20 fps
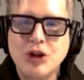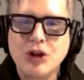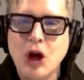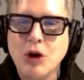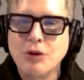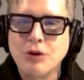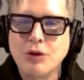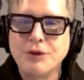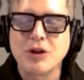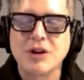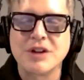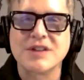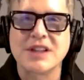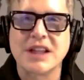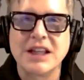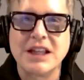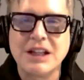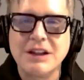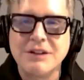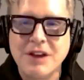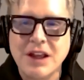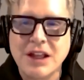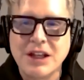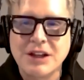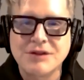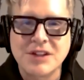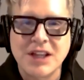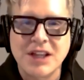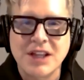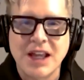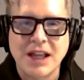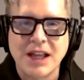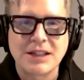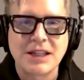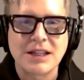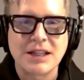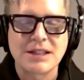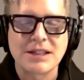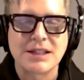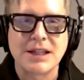known for his innovative
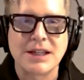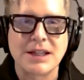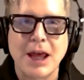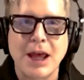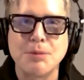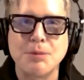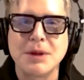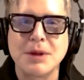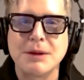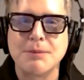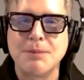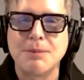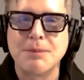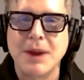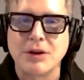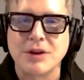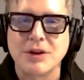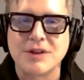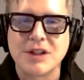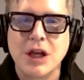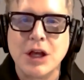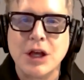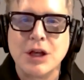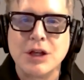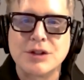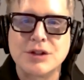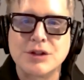techniques in helping parents